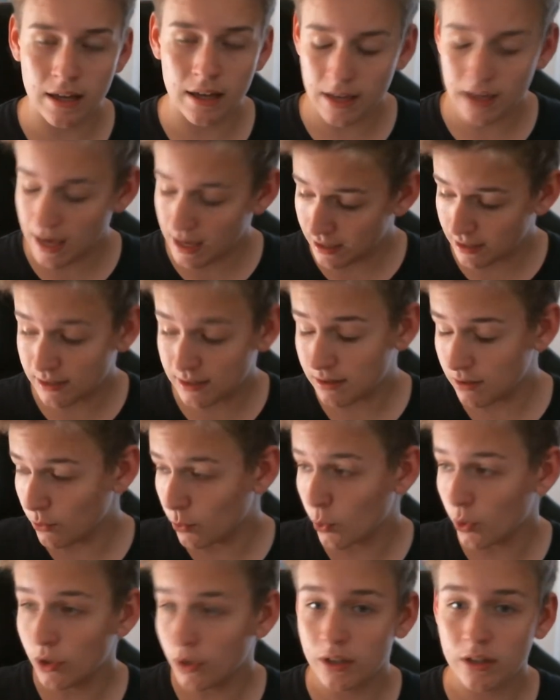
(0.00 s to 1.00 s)
as the
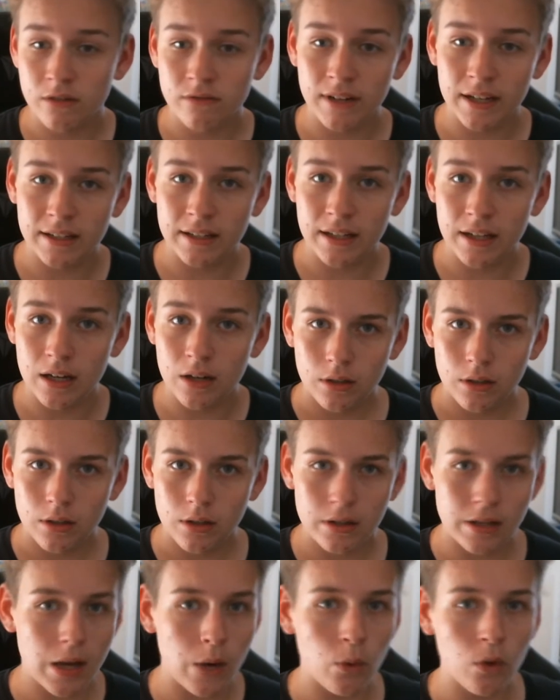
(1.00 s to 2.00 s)
world is right now,
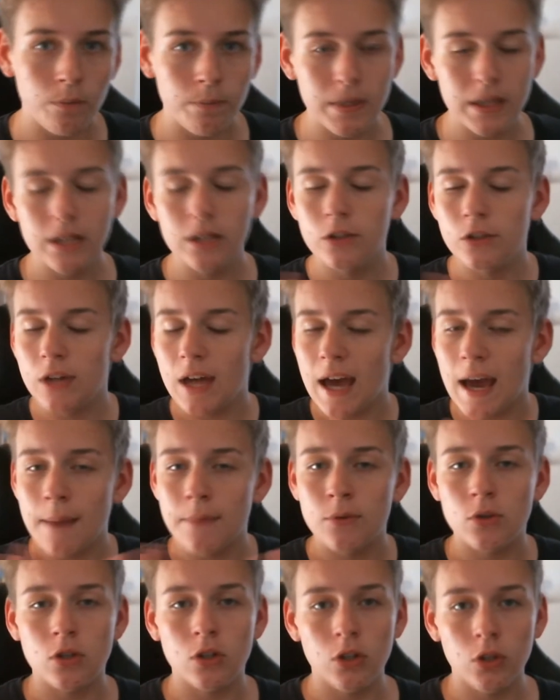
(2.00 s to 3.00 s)
there will be
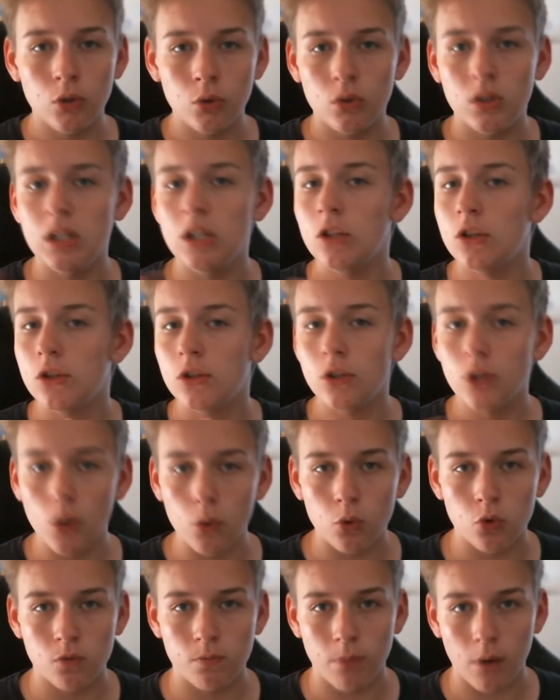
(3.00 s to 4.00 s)
absolutely no
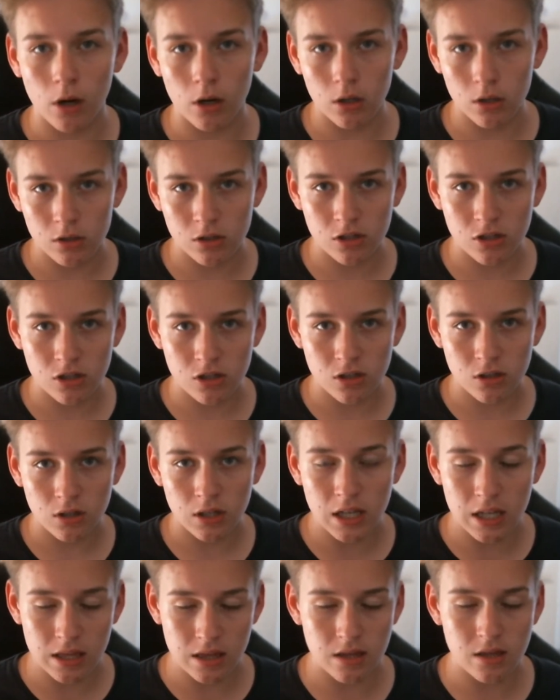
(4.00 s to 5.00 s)
spoilers
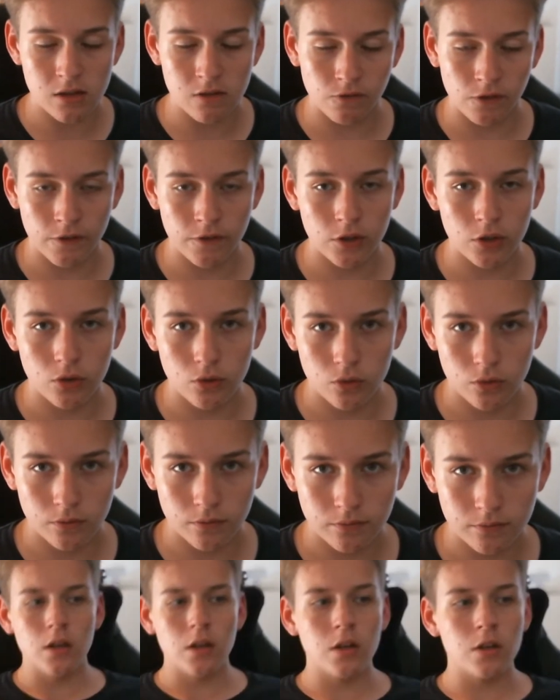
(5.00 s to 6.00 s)
in this review.
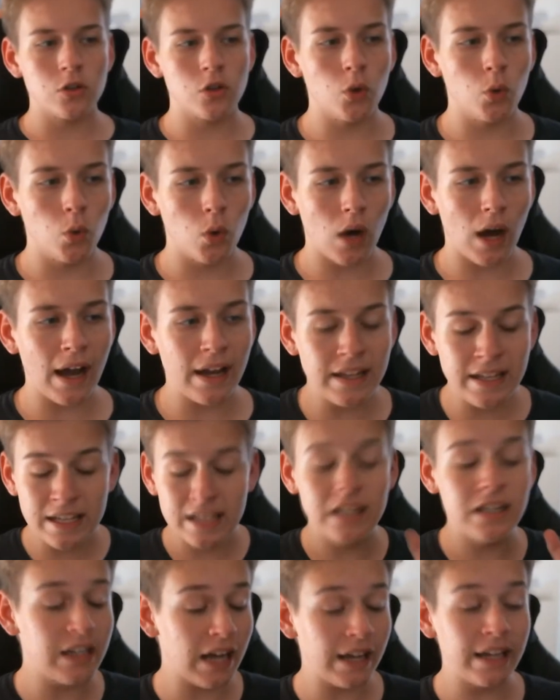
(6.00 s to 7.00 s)
So I
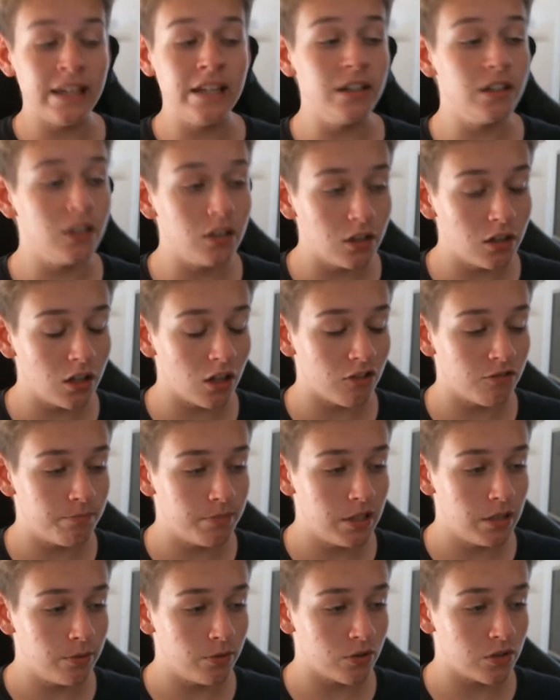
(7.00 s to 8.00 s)
hear a lot of
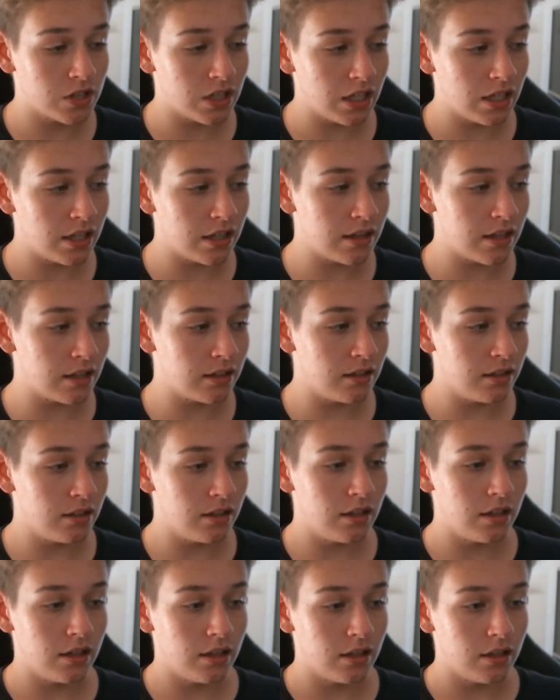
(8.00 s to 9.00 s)
people saying that
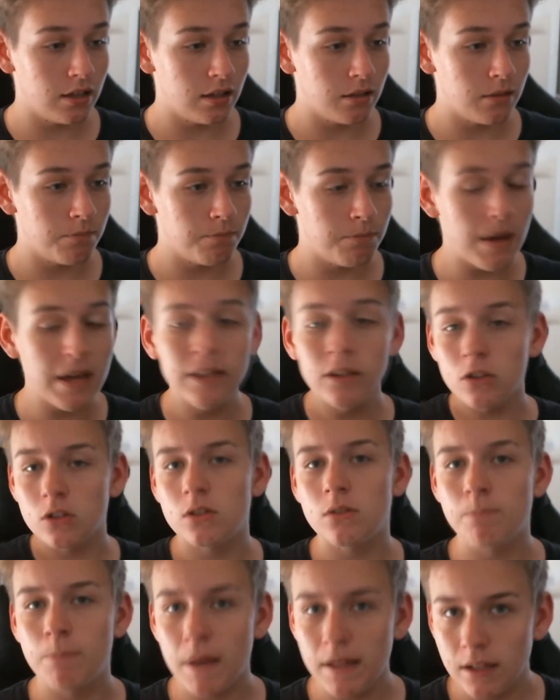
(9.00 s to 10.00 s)

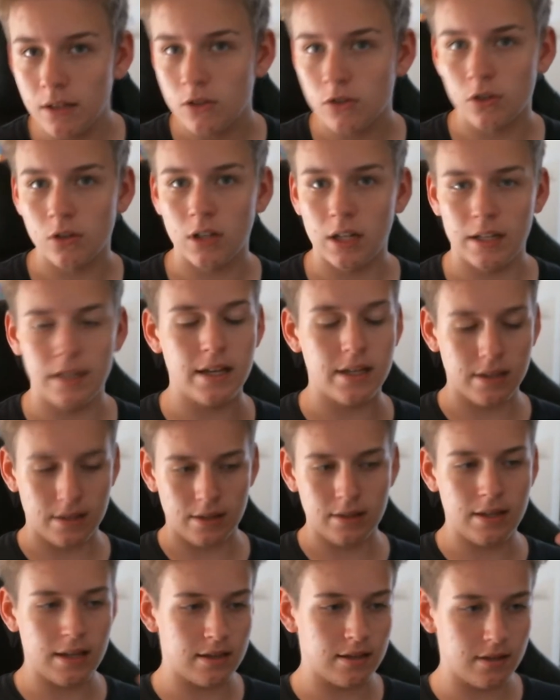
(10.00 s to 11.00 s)
Peninsula,
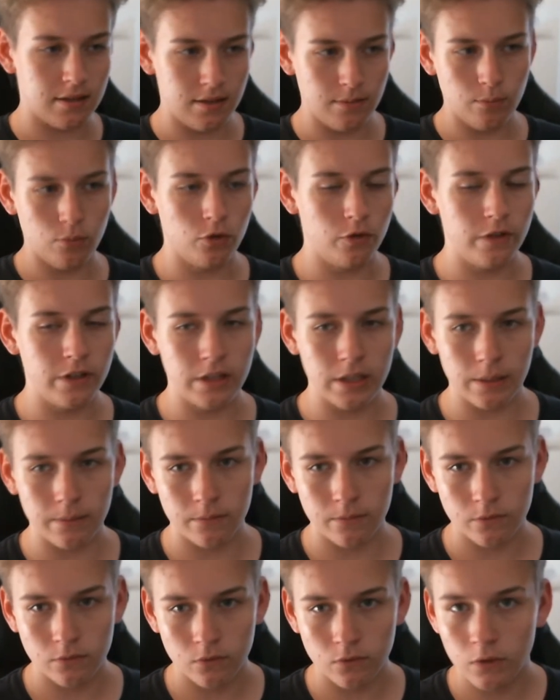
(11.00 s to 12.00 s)
that's the movie
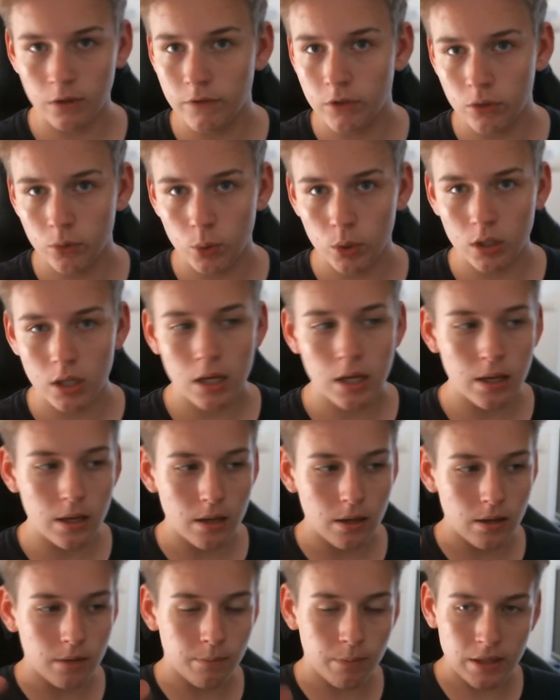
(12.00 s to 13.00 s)
I'm reviewing,
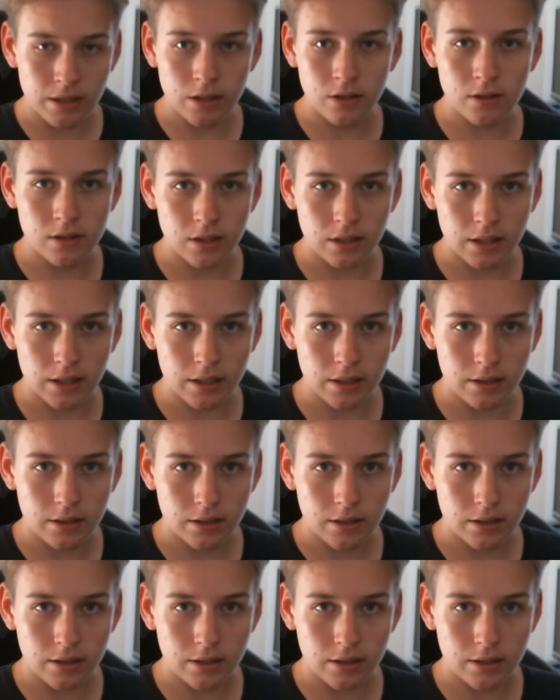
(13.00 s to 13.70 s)
Peninsula.